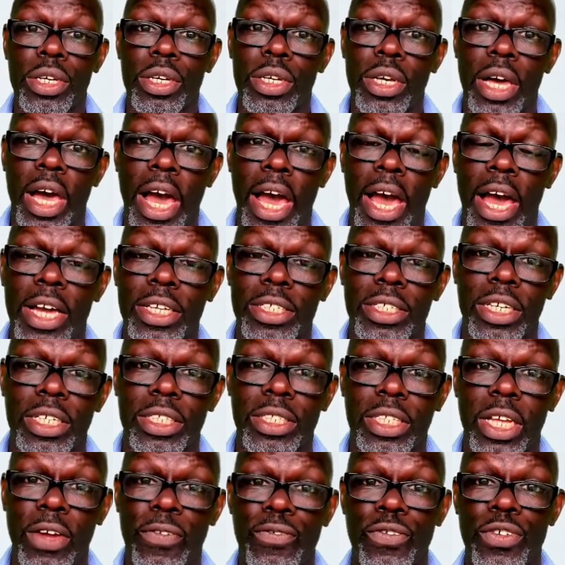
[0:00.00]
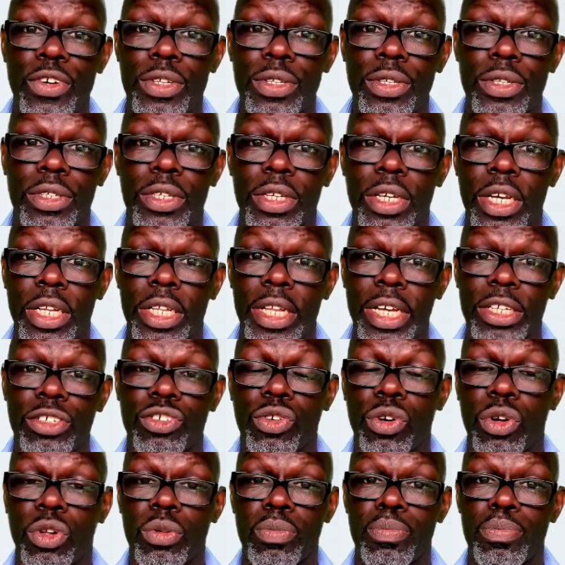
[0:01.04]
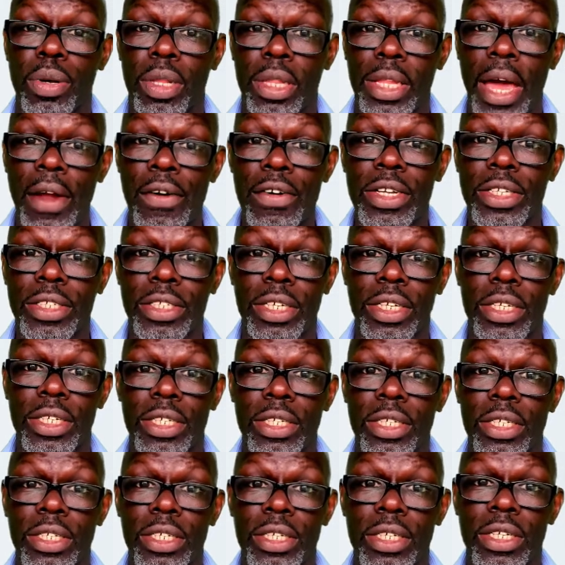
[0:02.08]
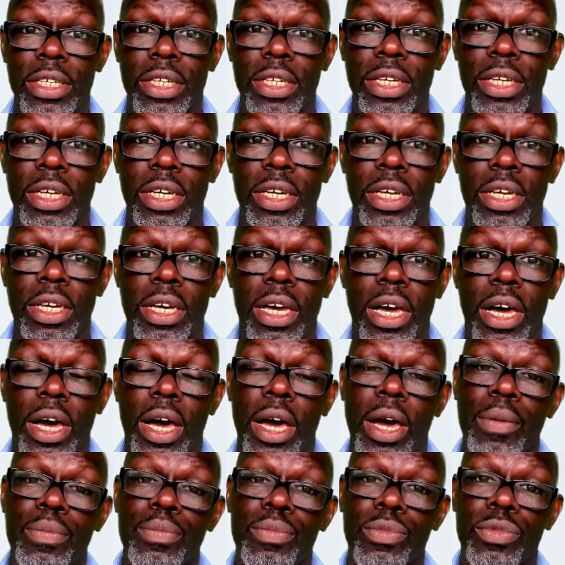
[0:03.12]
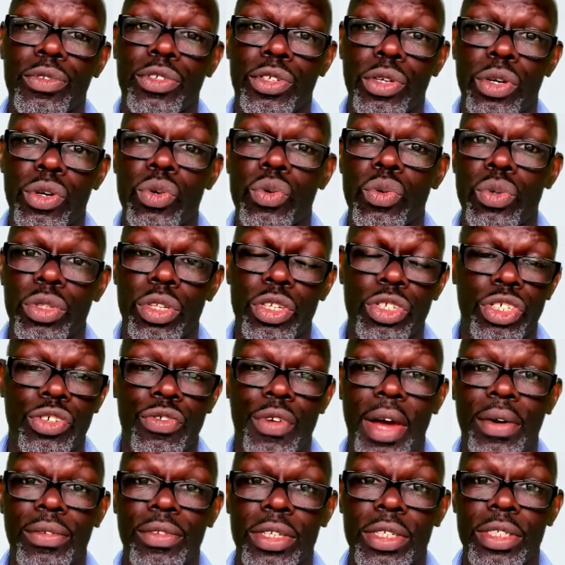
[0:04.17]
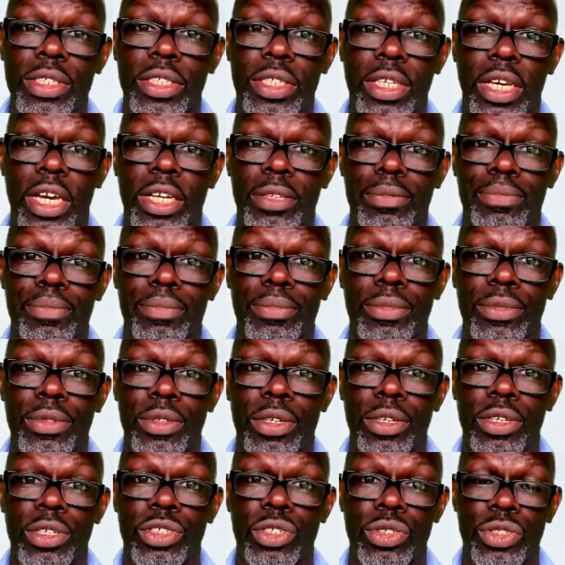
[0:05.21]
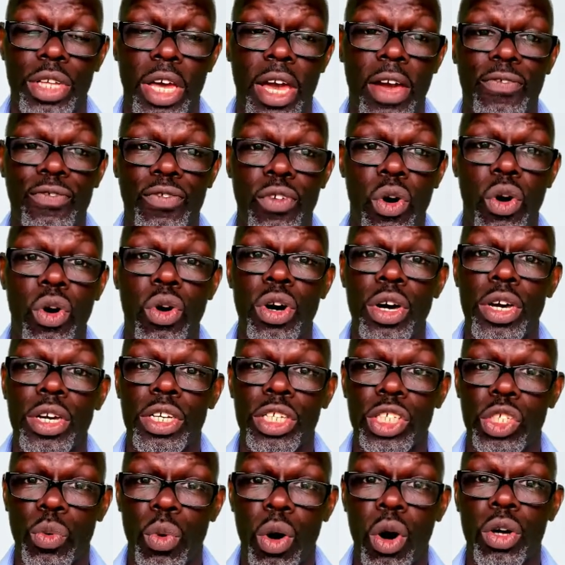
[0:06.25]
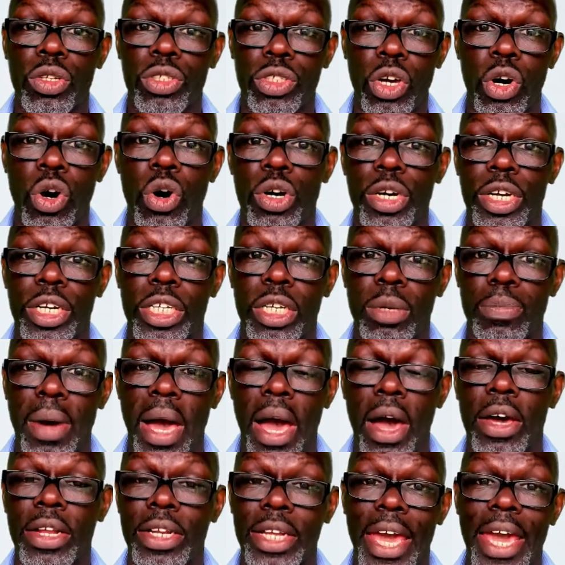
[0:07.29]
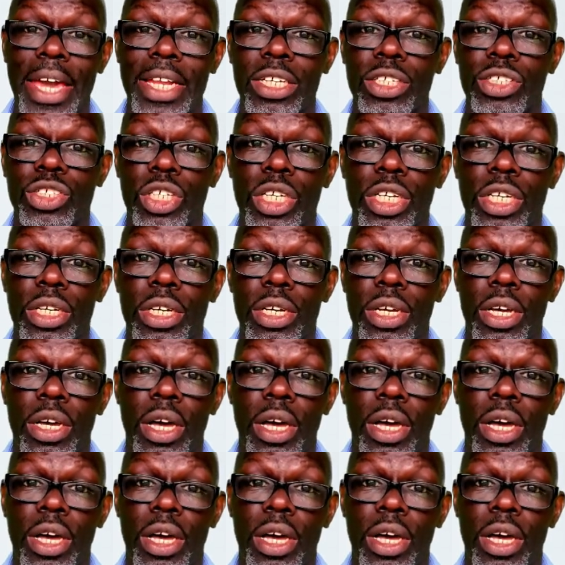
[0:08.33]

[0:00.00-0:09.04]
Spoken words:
has a different electrical polarity to the surrounding skin. So therefore, you are talking about an energy